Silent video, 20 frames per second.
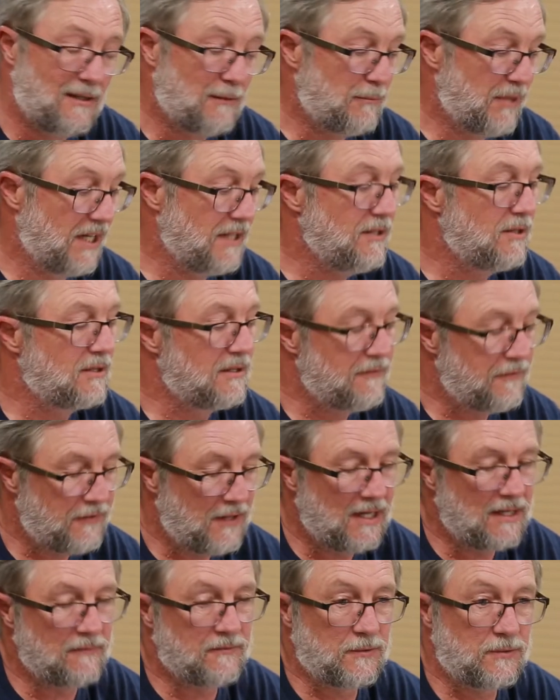But you can
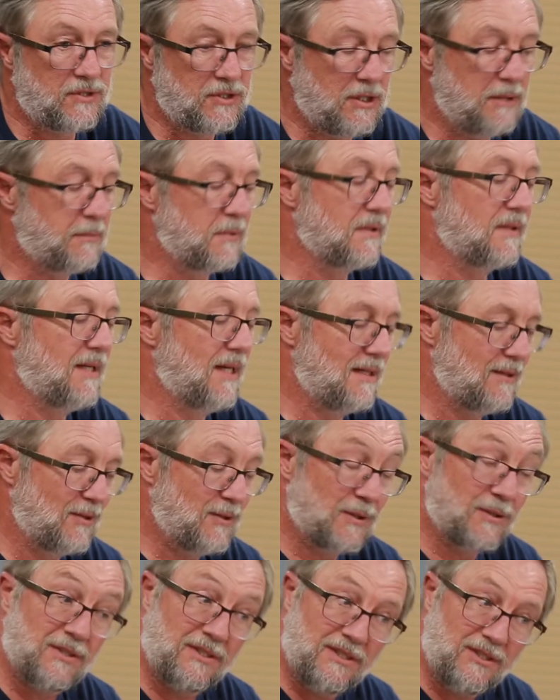find them for cheaper than that. Of
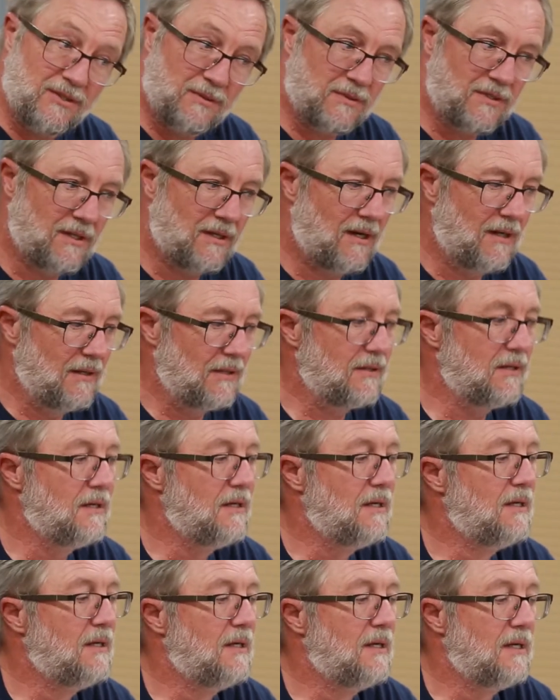course, these are
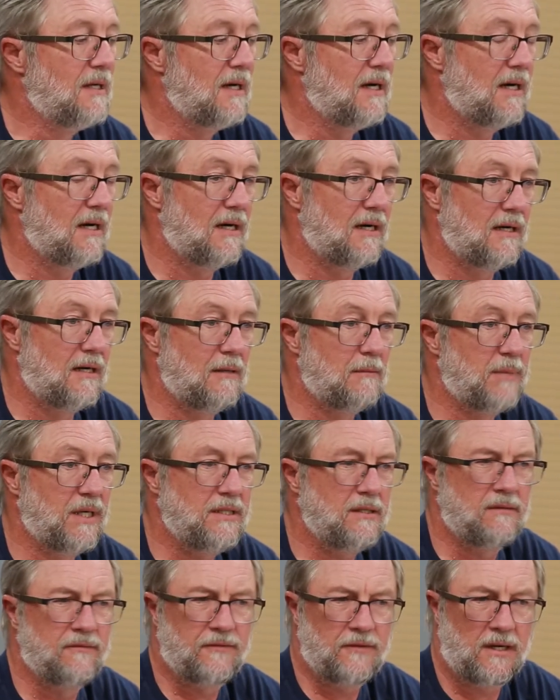$1, but
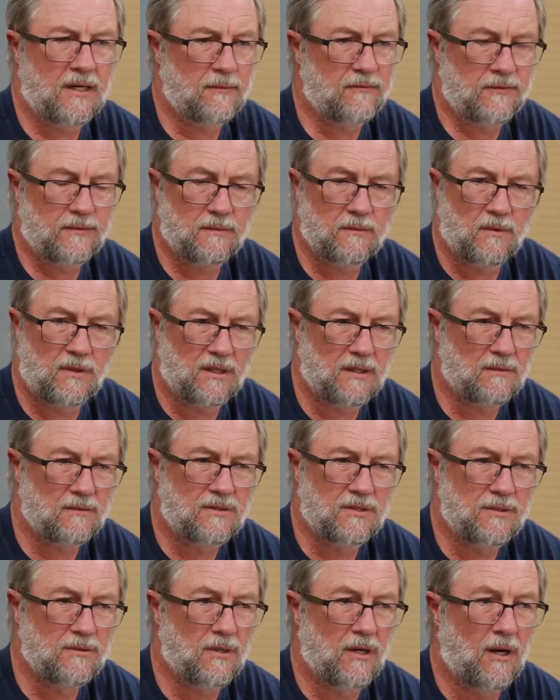you can find them for $1 or
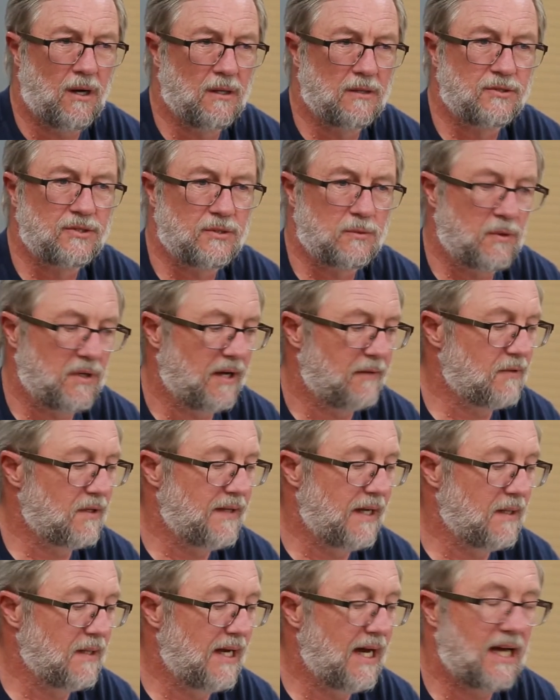$2 or whatever, and
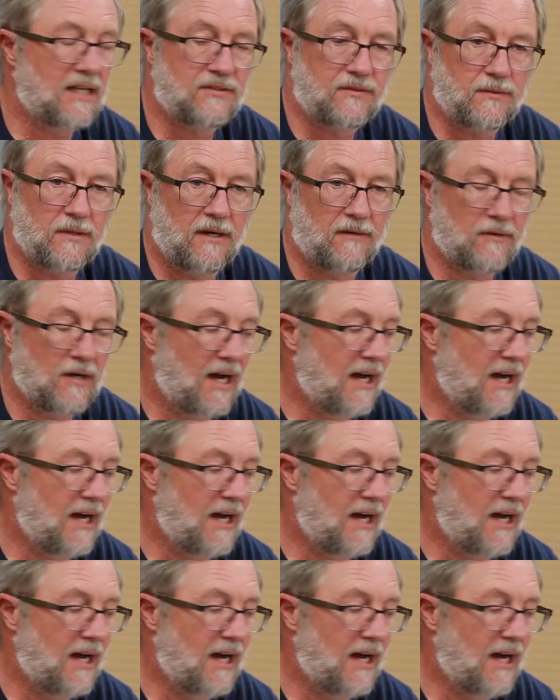they last forever.